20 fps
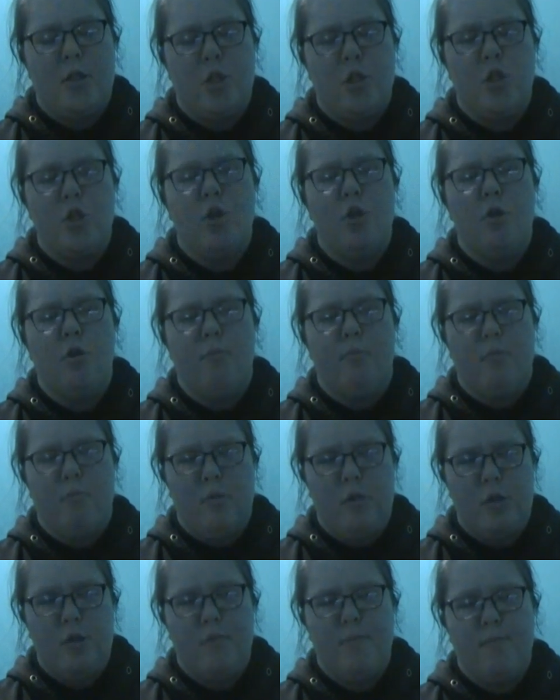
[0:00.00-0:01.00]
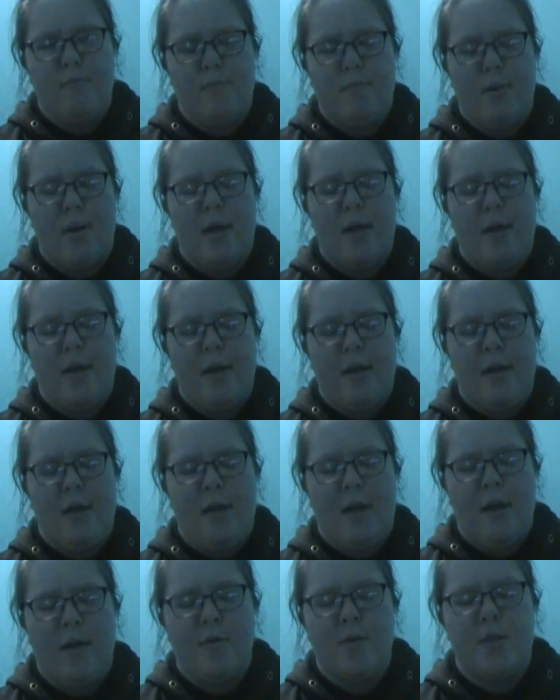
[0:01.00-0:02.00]
disturbed by
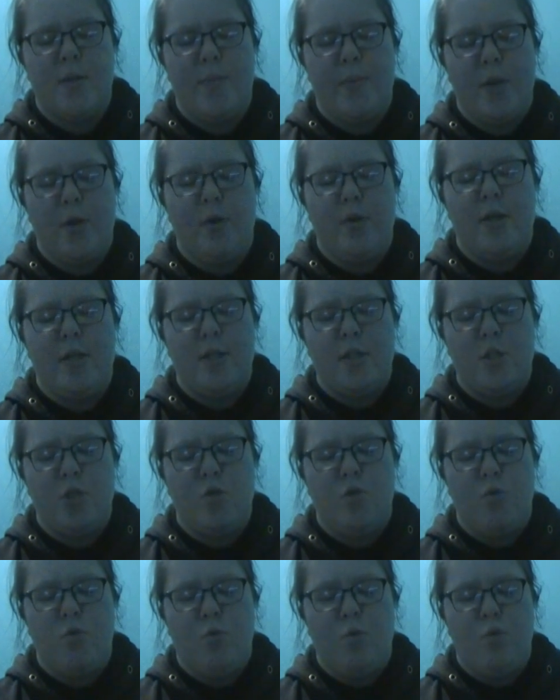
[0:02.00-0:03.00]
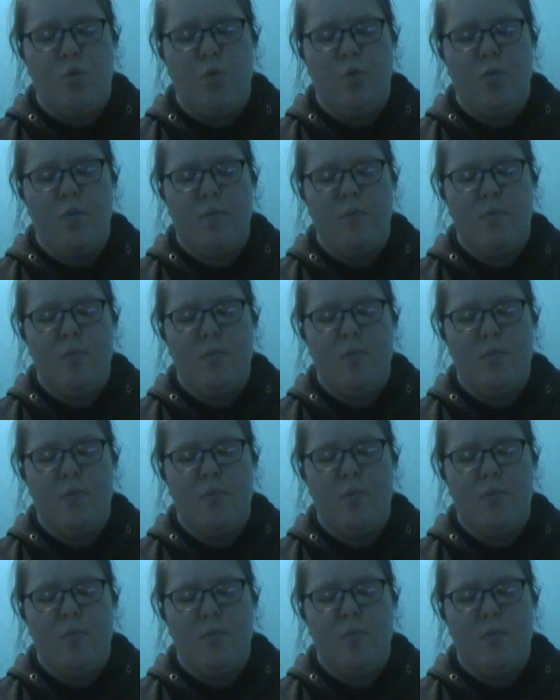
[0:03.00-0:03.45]
how similar it is to